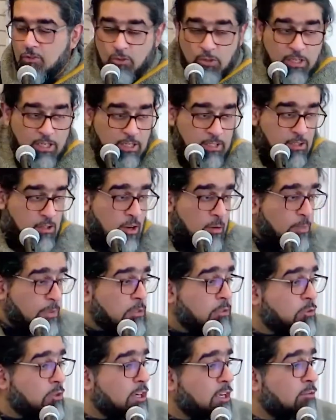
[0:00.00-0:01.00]
So it is an
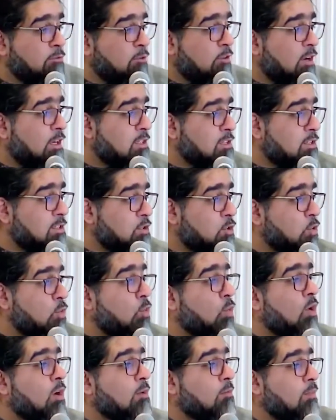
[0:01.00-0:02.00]
opportunity for us to
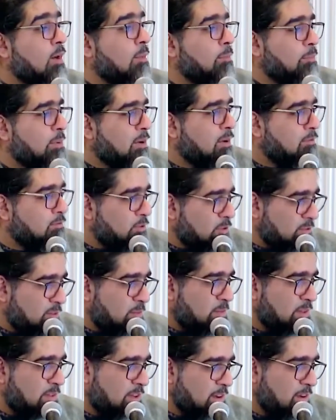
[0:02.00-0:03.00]
warm up for
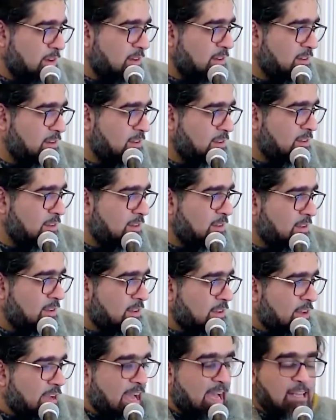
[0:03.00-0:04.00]
Ramadan
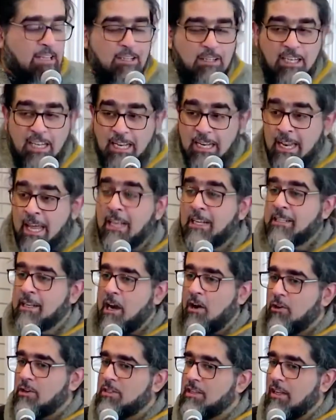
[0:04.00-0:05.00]
and connect
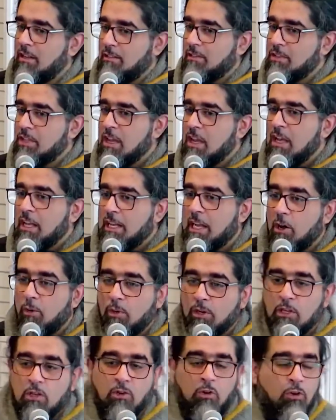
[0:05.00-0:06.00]
ourselves. Now,
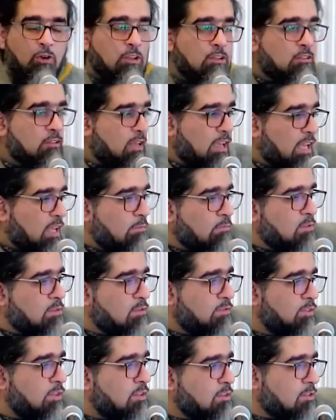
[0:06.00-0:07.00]
when you're going to aim
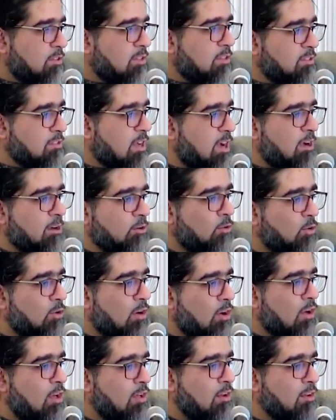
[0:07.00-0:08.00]
to finish the entire
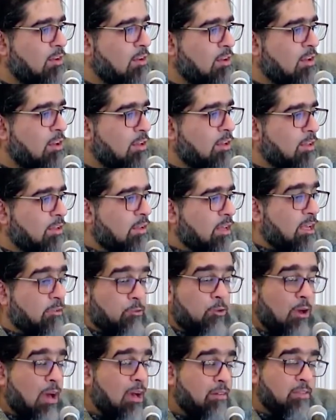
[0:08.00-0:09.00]
Quran,
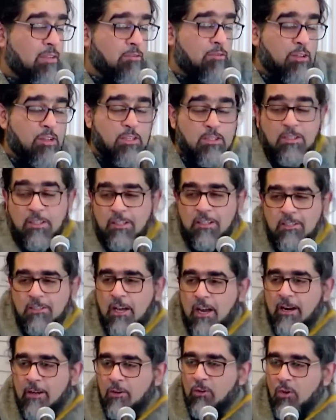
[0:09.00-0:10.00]
if you haven't finished an
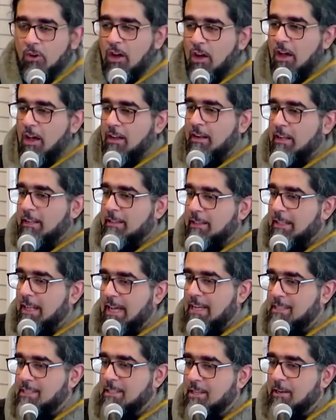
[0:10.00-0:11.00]
entire Quran in the
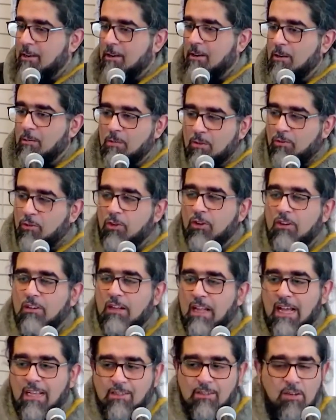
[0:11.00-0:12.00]
last year before
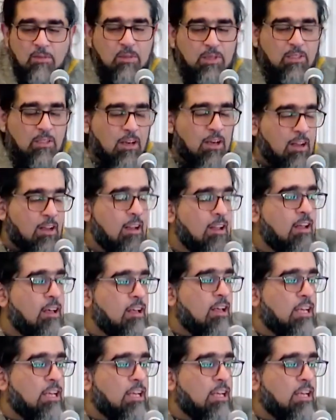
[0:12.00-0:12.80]
last Ramadan,